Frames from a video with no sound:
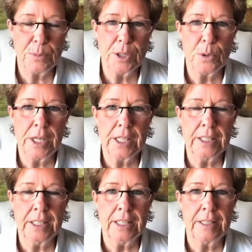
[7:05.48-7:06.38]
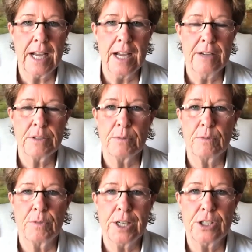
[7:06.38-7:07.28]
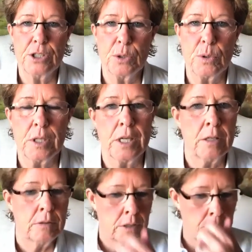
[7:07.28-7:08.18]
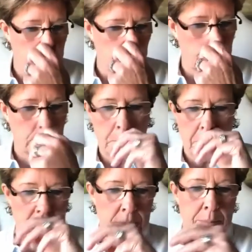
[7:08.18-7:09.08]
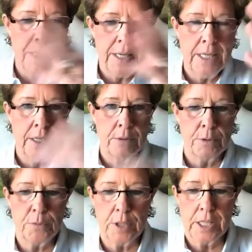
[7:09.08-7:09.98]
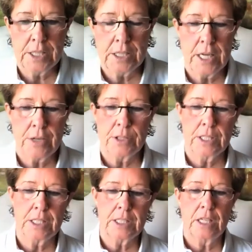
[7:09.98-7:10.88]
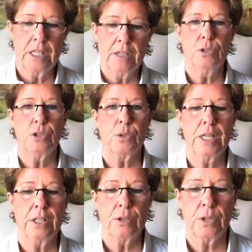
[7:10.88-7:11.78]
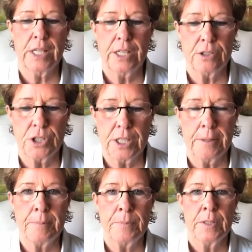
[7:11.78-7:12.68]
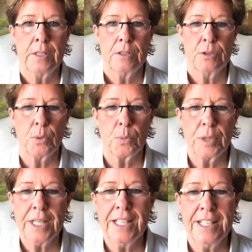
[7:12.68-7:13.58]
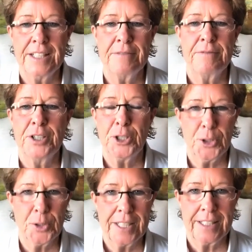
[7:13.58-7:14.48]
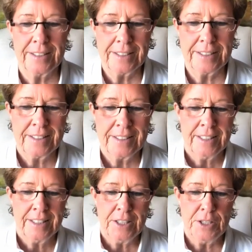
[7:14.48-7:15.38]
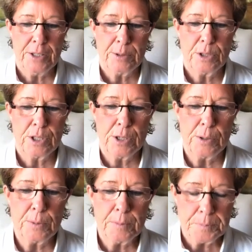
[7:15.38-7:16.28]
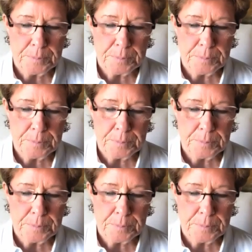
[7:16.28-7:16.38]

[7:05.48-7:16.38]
real quickly, and I have some very short notes as well this morning. The meaning of refresh, as Andrea says, give new strength or energy to reinvigorate. You know, so